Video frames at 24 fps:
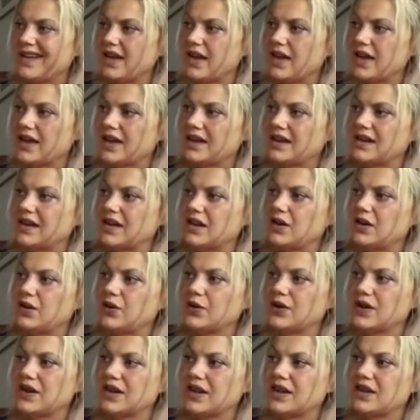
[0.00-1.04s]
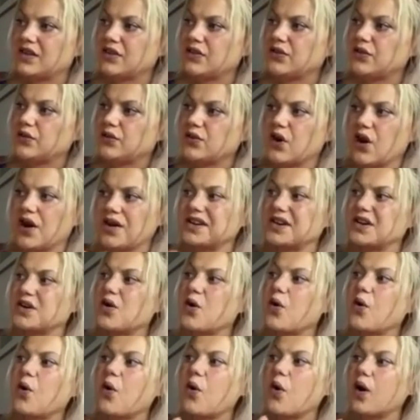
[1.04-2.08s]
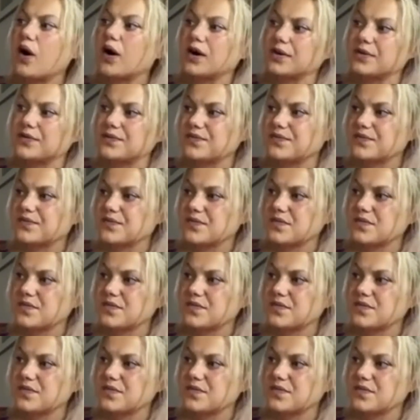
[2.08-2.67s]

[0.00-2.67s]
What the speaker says: and looking into cutting core,